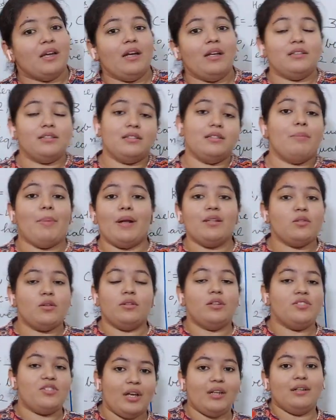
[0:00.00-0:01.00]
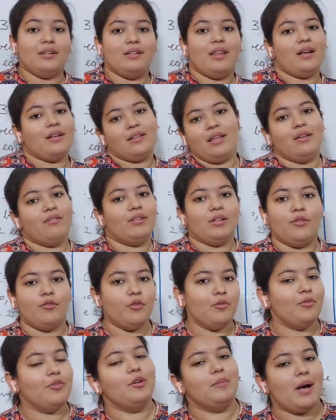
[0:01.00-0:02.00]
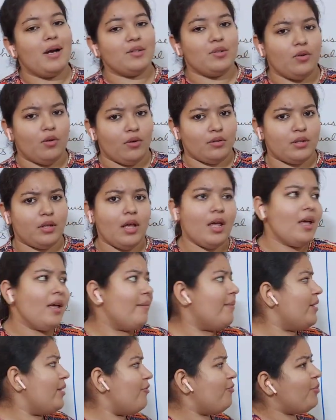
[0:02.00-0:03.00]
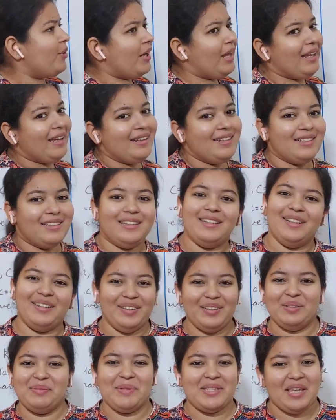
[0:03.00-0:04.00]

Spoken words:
it depends on the checker that he will give you full marks or not, but if putting it, he will be